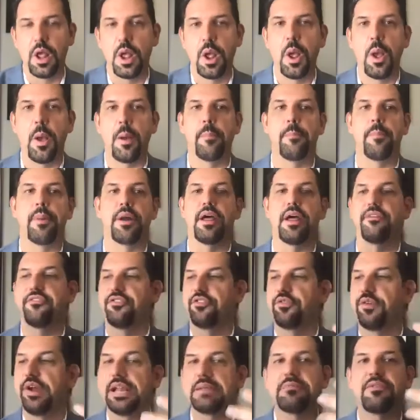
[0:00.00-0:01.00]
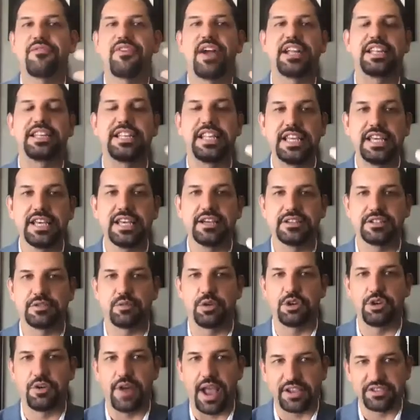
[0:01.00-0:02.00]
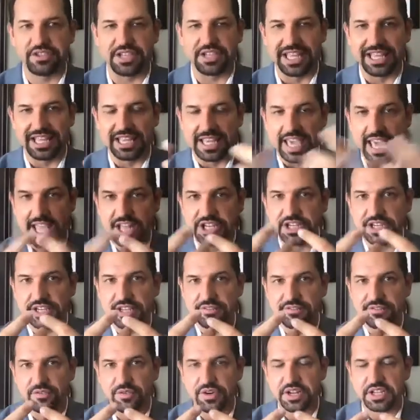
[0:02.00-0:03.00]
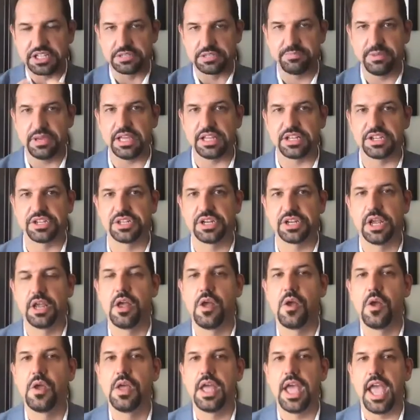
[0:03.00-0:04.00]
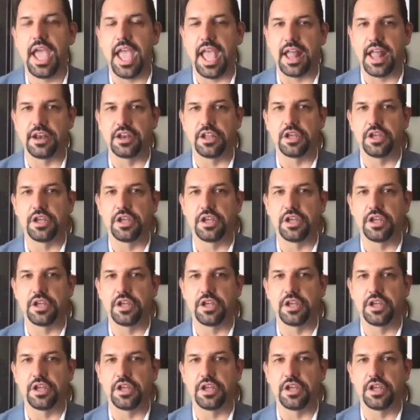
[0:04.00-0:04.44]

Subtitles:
But a freedom of ideas where you're actually engaging in free speech and